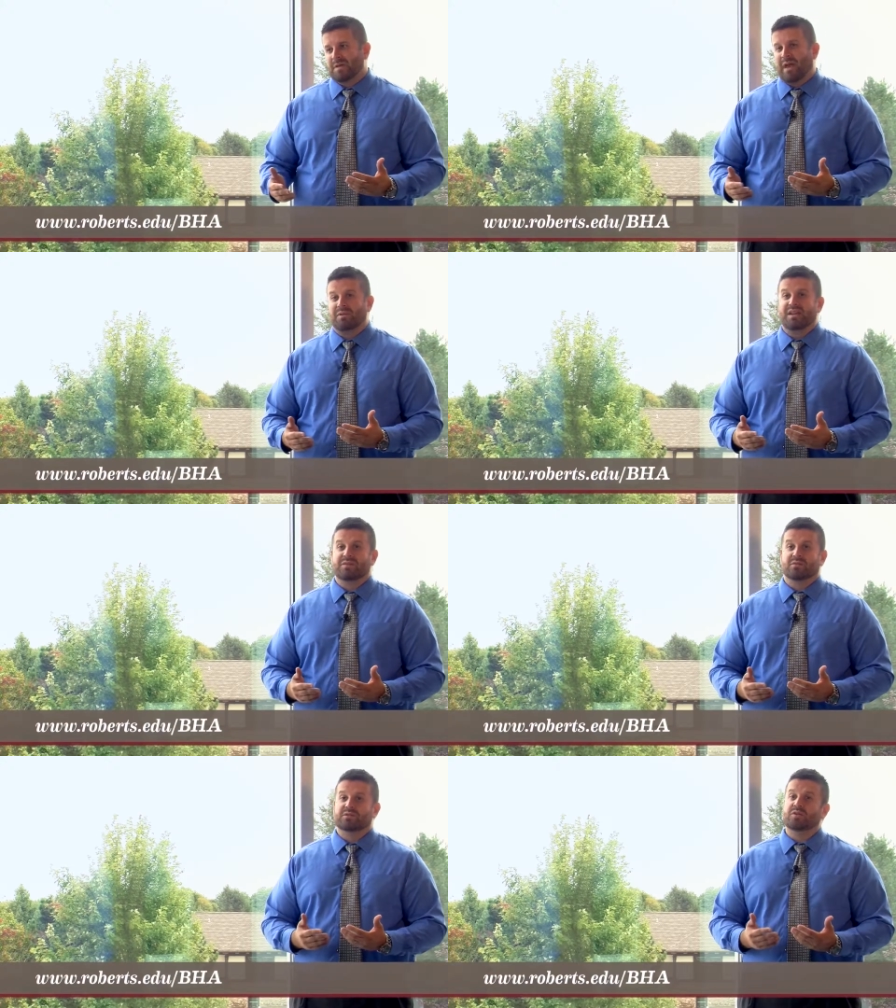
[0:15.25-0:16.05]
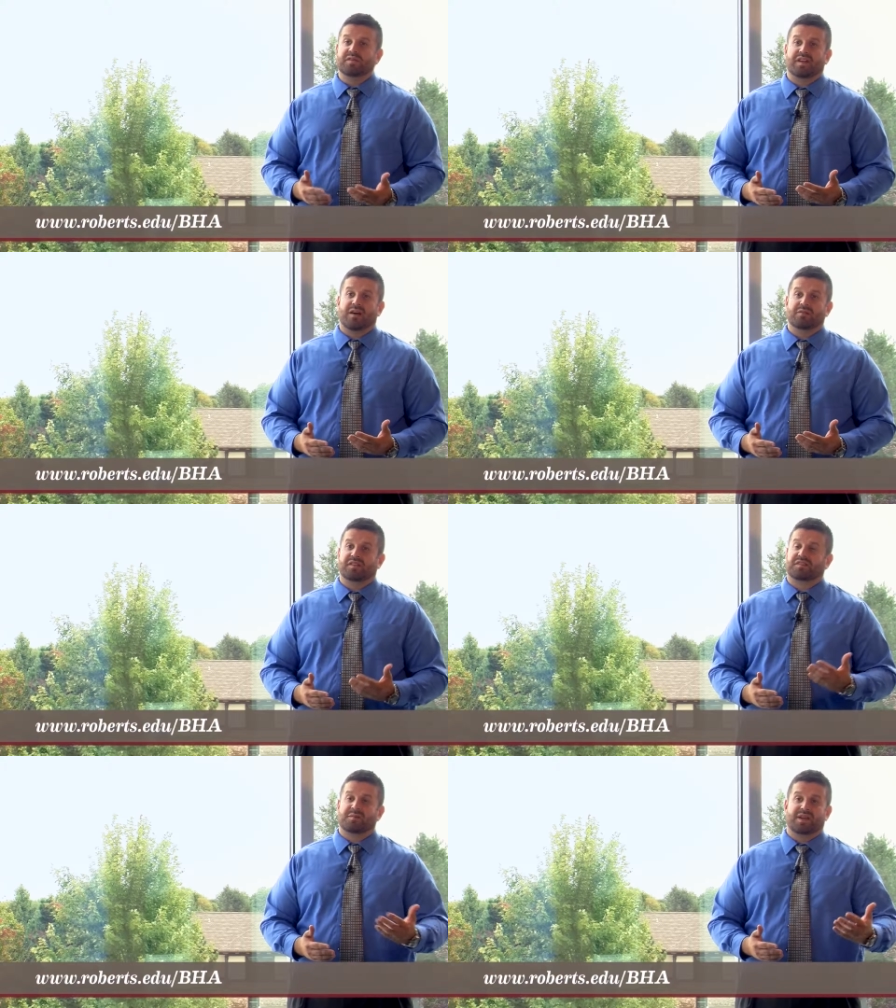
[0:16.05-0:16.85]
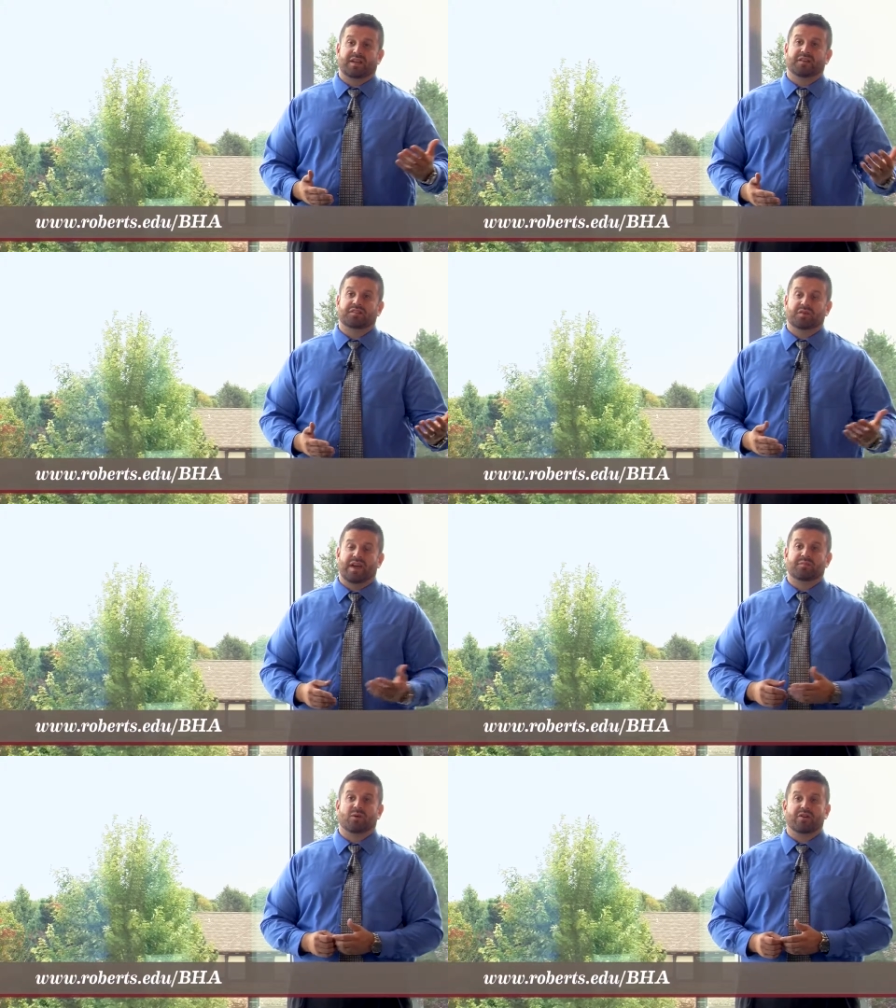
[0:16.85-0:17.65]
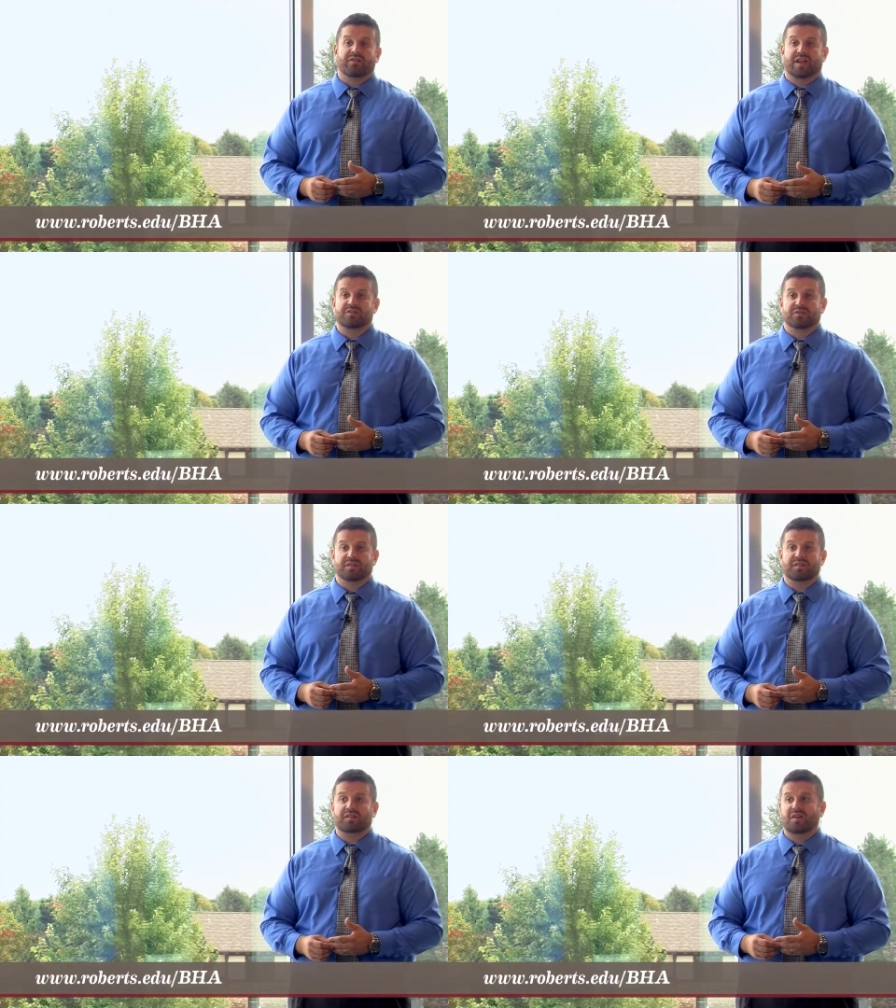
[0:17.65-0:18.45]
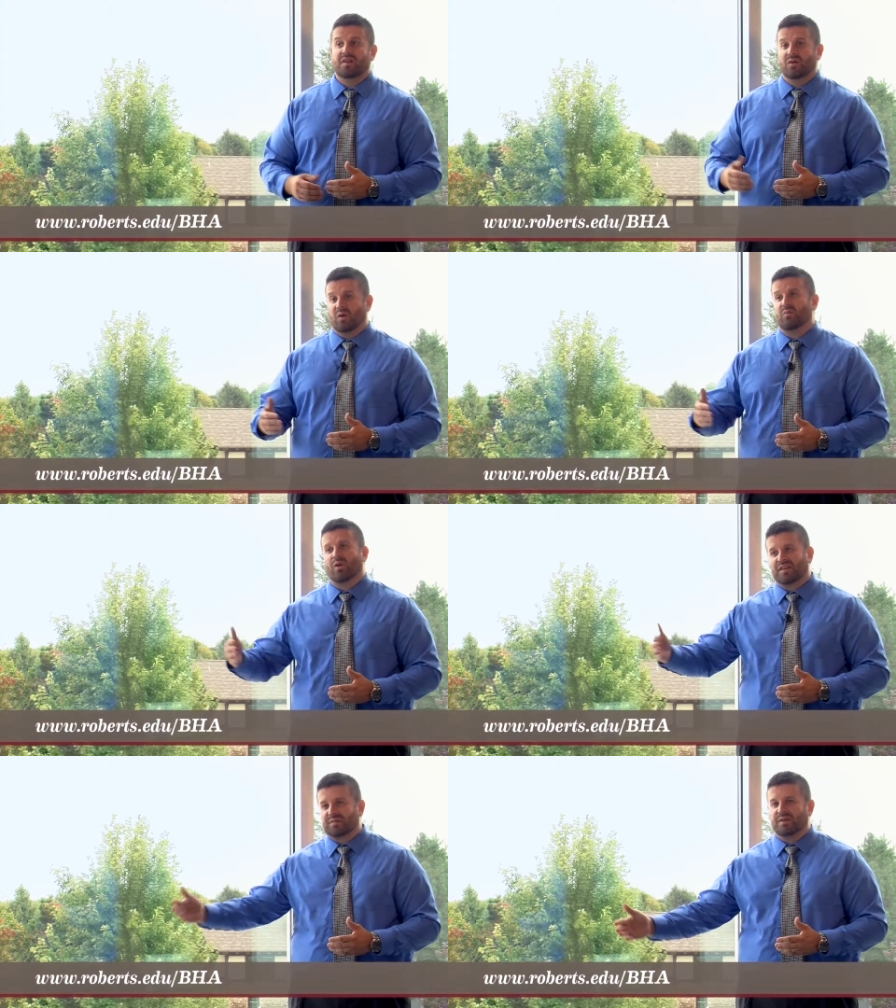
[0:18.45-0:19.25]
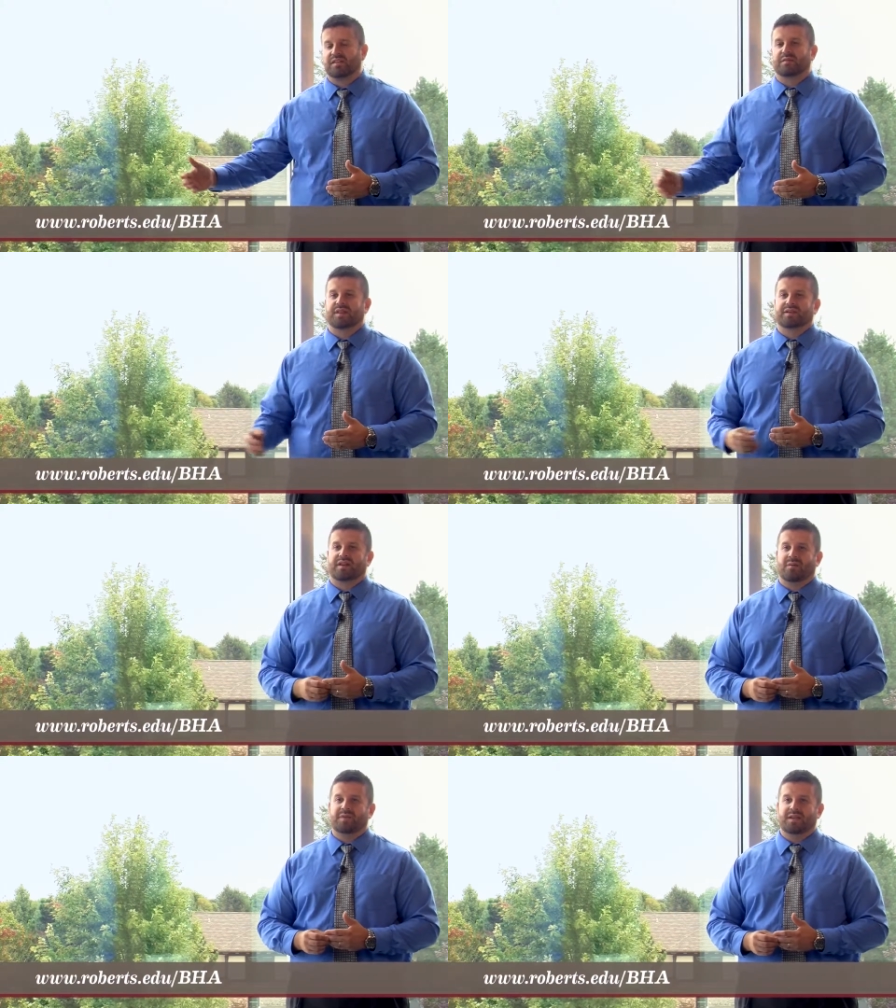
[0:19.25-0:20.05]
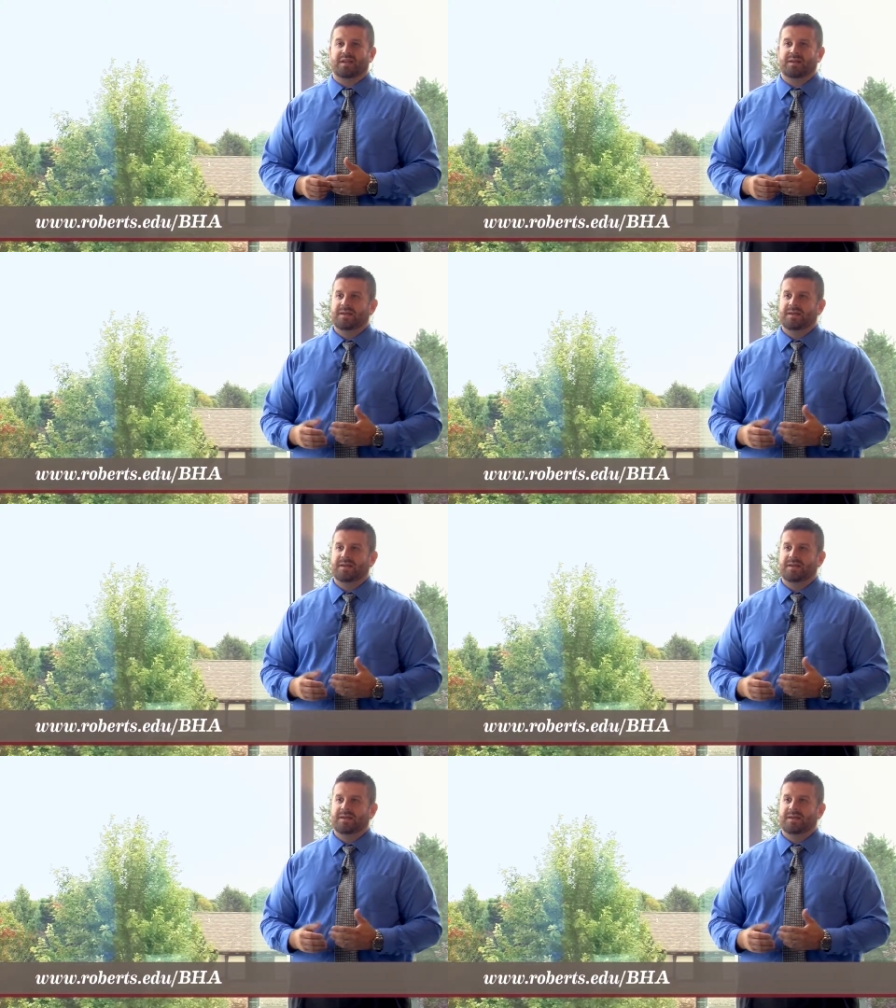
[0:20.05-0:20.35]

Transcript: I would either lose out to somebody else who had more credentials or more experience within the company.